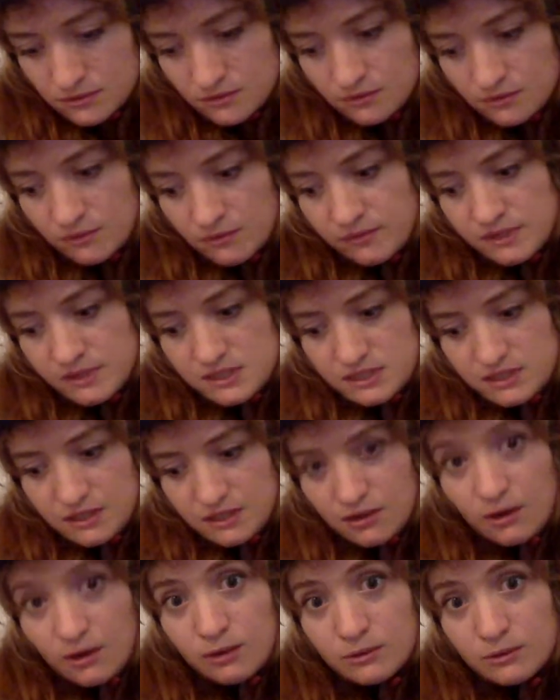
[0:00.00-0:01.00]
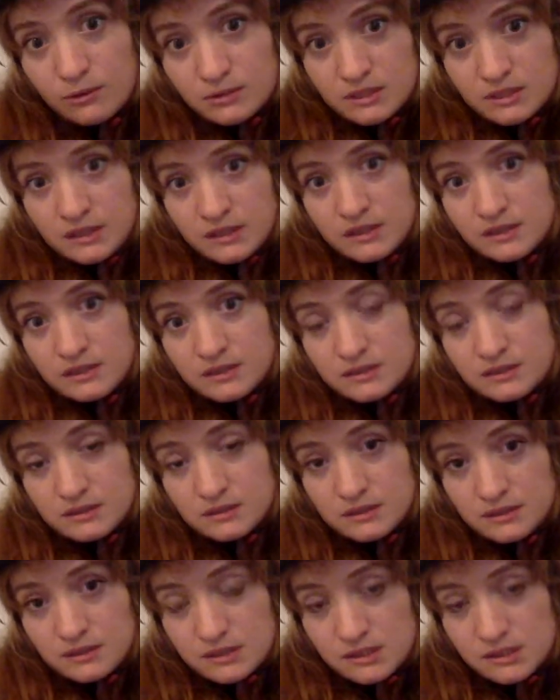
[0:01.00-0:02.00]
obviously colder,
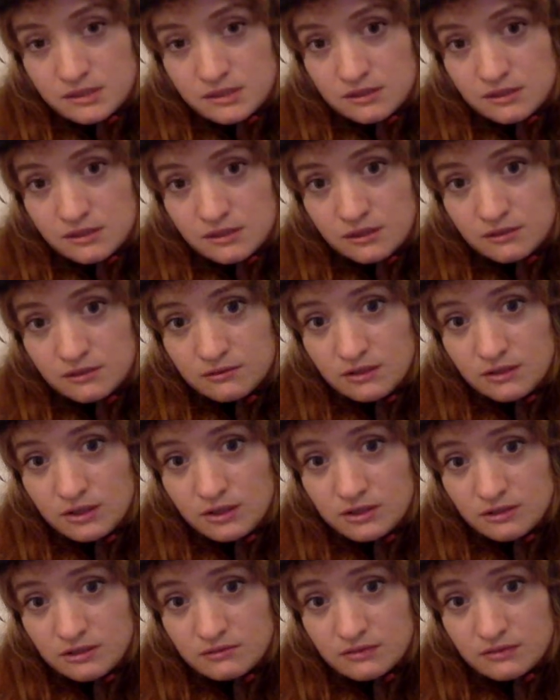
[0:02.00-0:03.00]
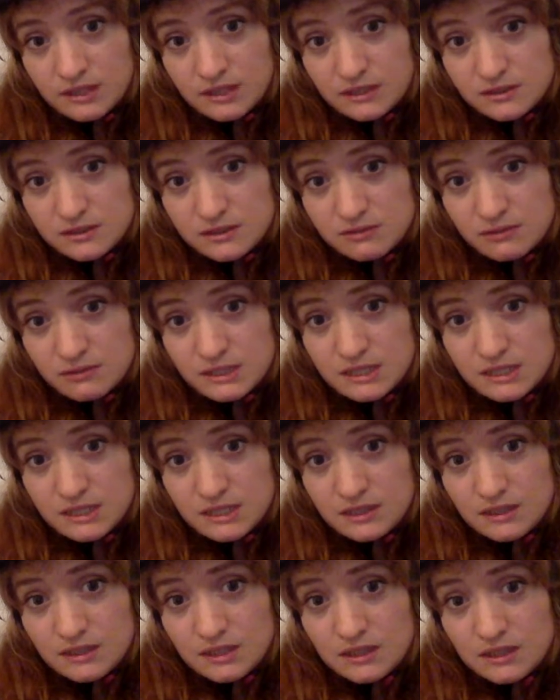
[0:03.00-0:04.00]
so you don't get
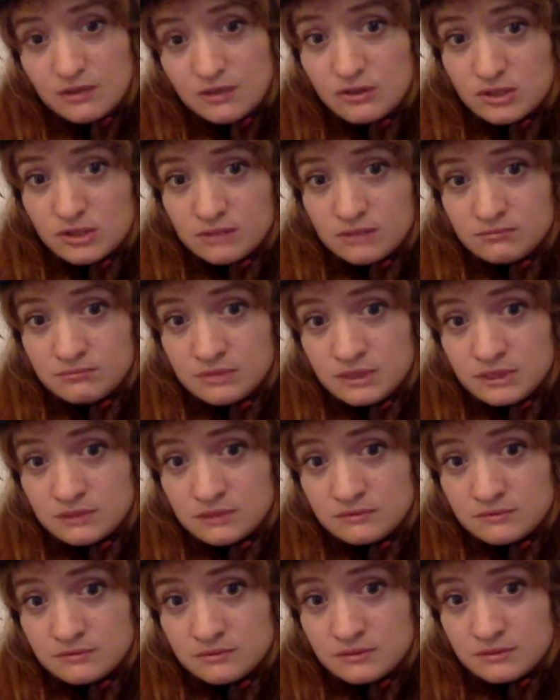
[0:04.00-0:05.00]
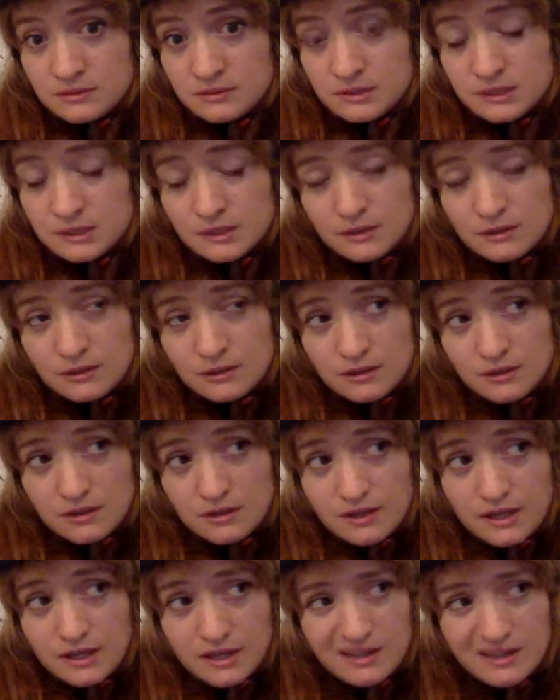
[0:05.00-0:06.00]
sweaty in your jumper.
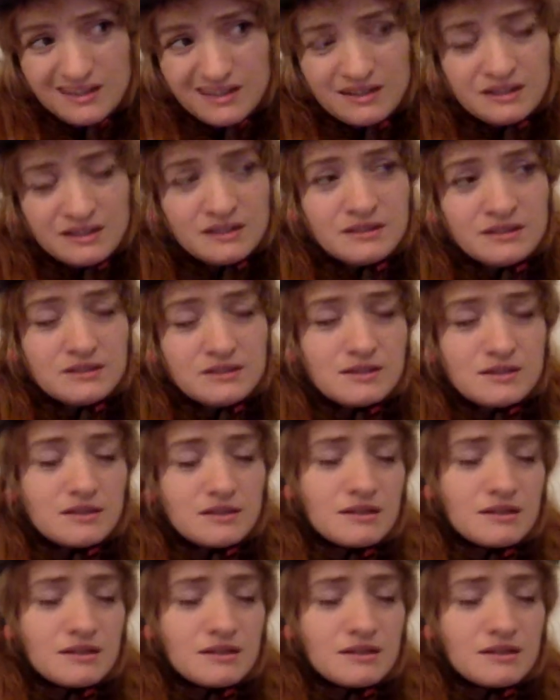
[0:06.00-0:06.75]
And